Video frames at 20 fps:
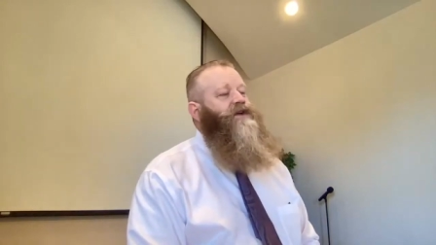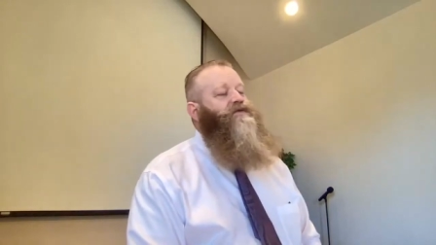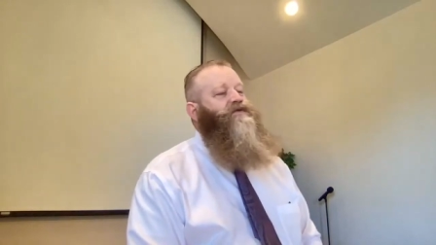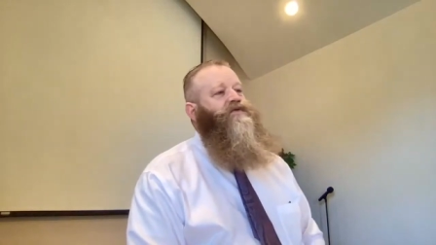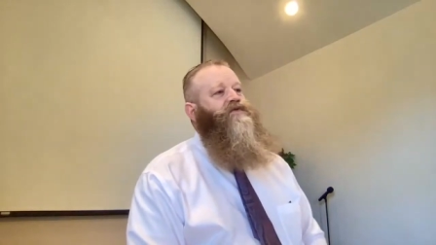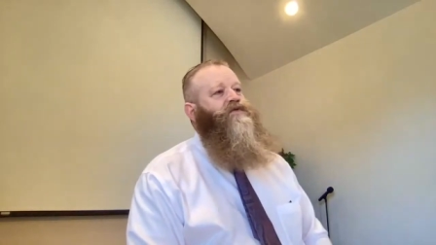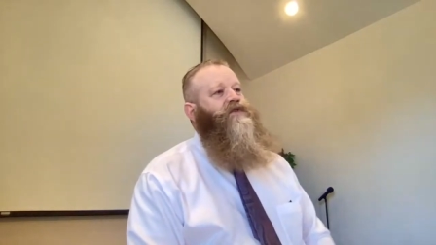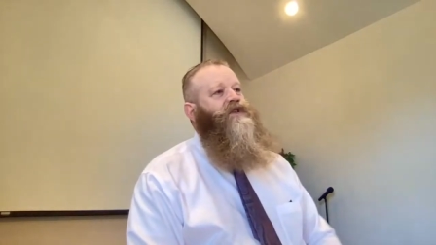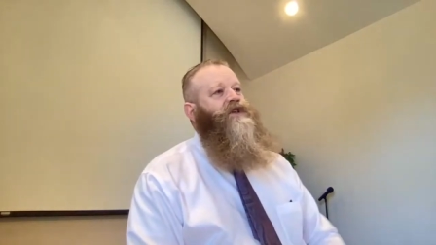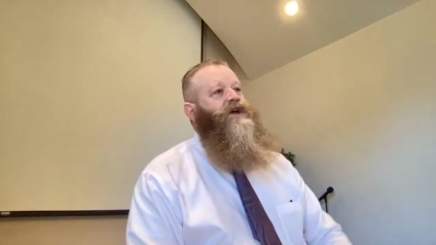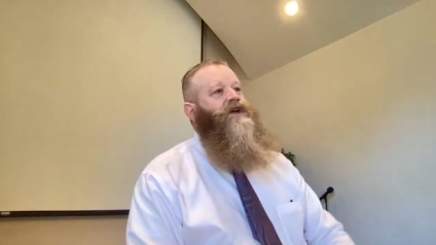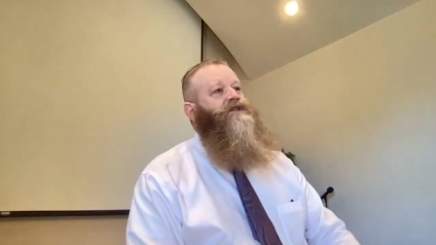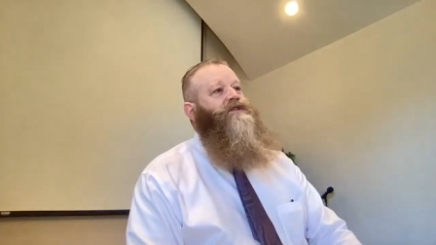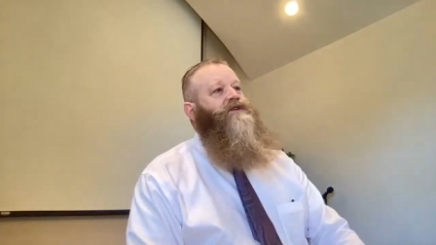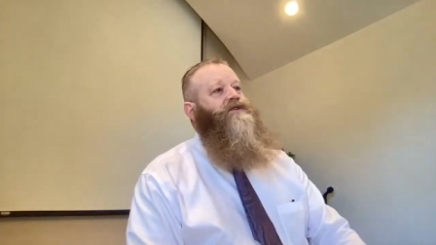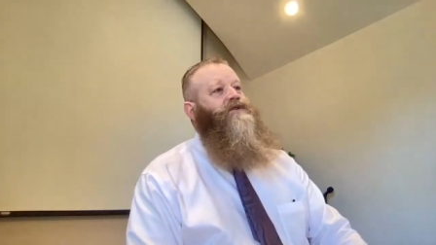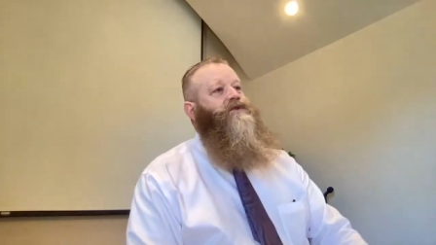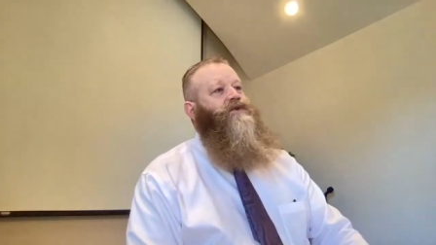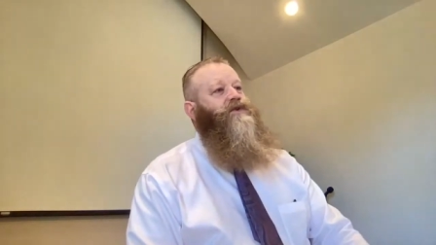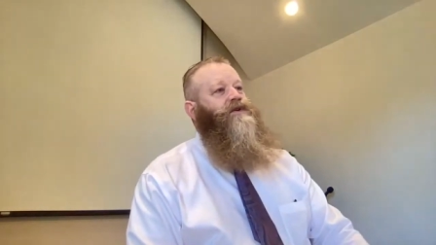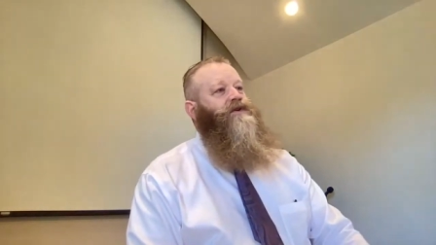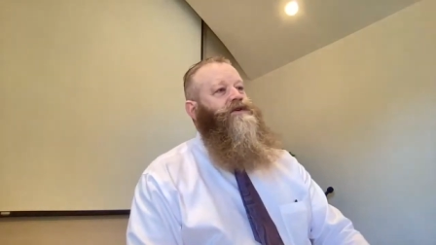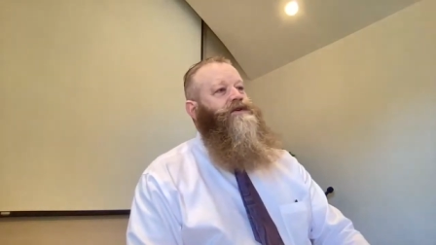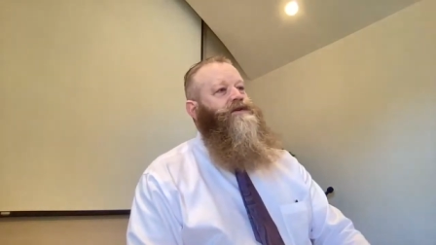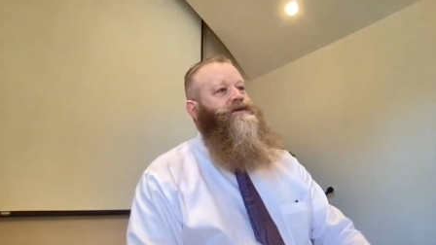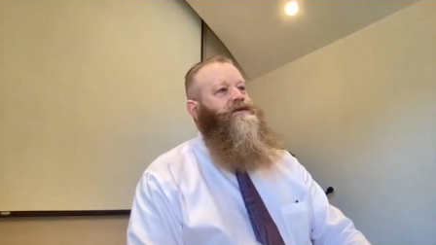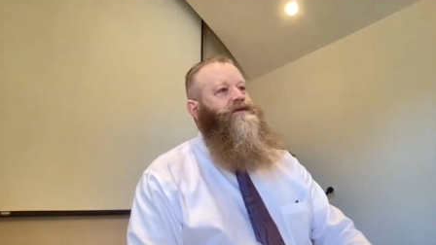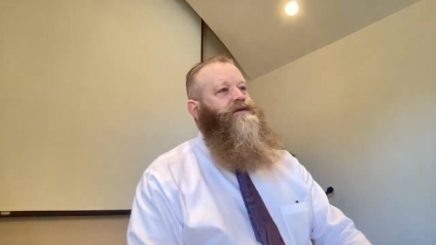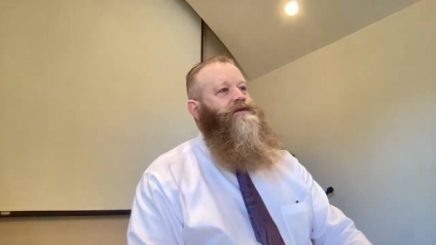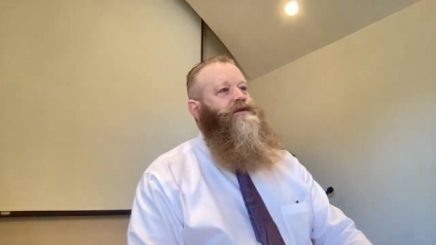never forsake the Lord.
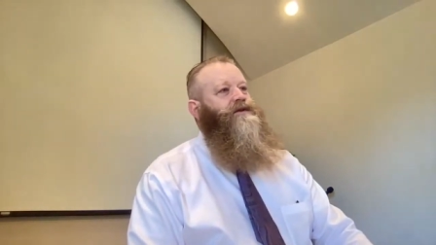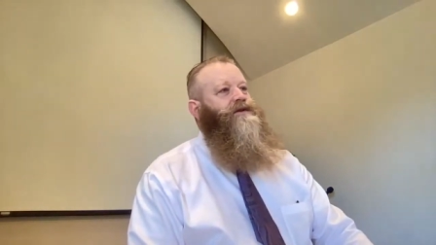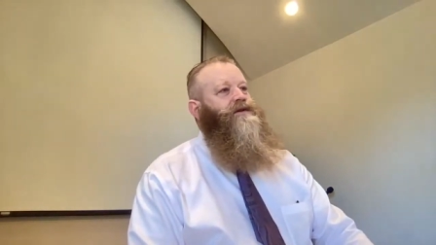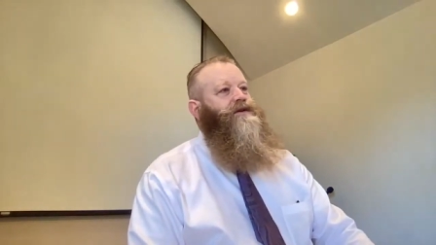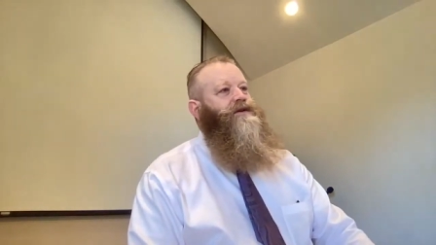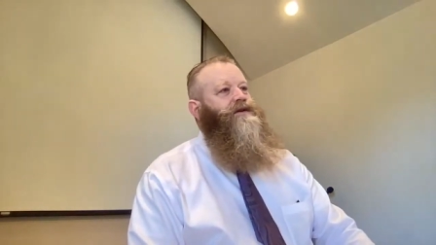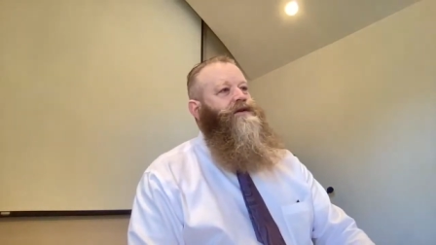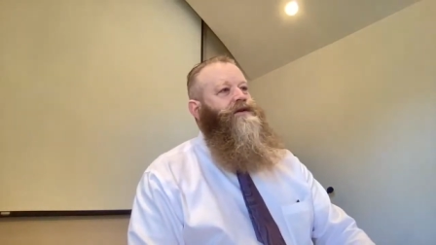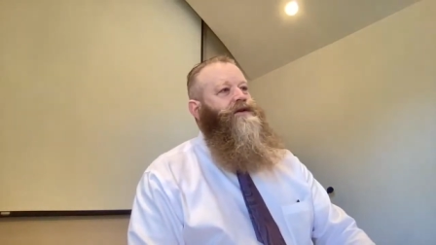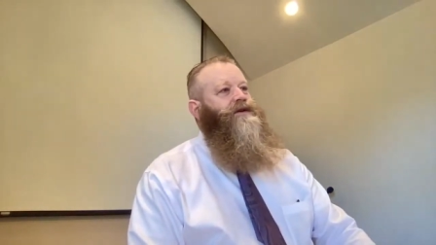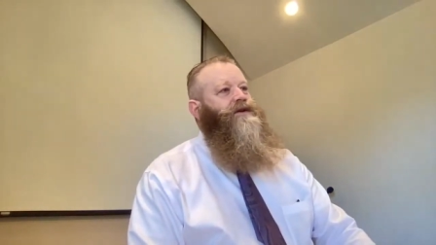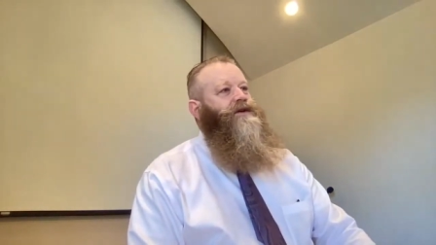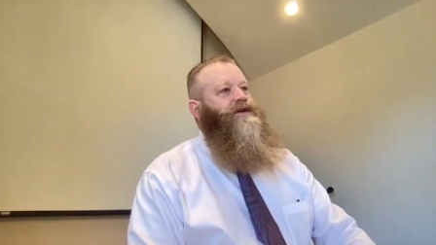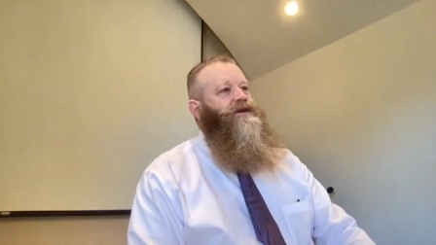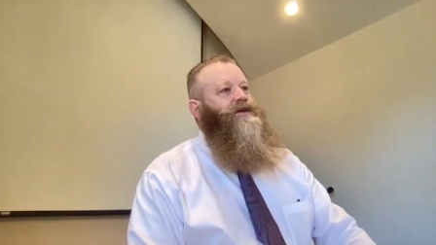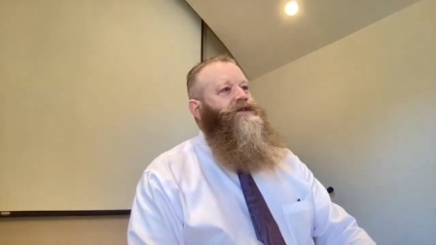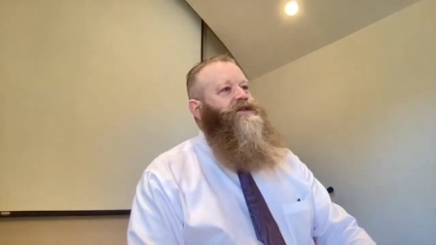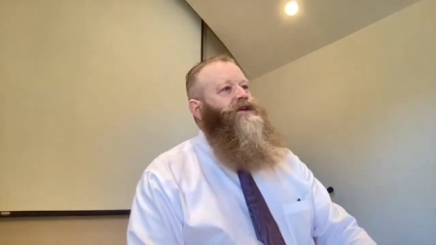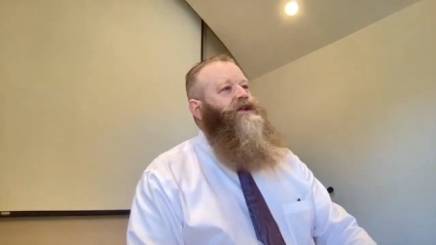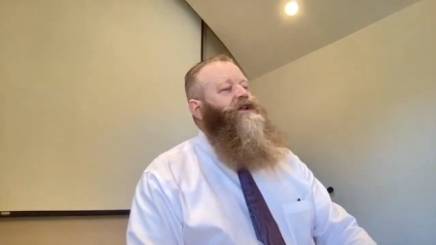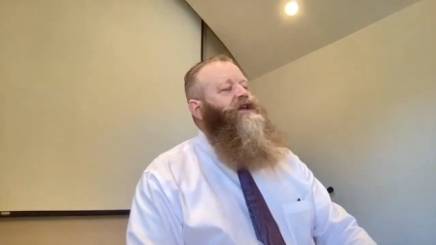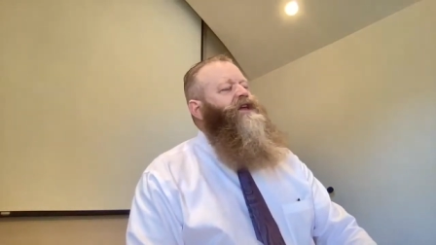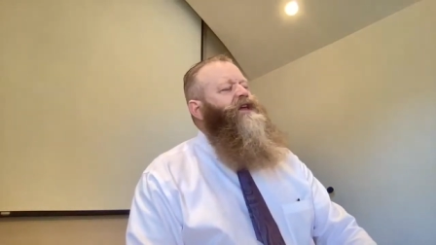He said,